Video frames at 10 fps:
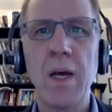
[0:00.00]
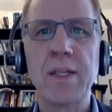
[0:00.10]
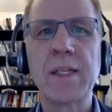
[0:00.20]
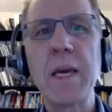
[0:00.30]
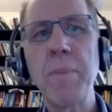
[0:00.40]

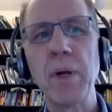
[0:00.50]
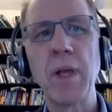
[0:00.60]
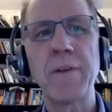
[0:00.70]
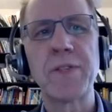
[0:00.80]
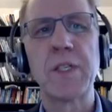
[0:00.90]
To keep our
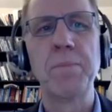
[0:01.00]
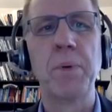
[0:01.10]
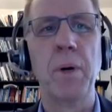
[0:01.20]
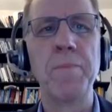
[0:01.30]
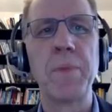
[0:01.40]
life
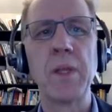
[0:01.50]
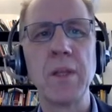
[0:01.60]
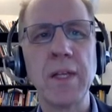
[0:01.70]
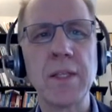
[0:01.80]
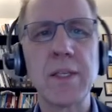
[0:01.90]
simple,
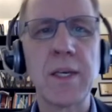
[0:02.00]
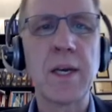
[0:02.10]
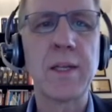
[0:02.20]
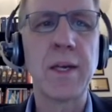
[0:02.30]
let's say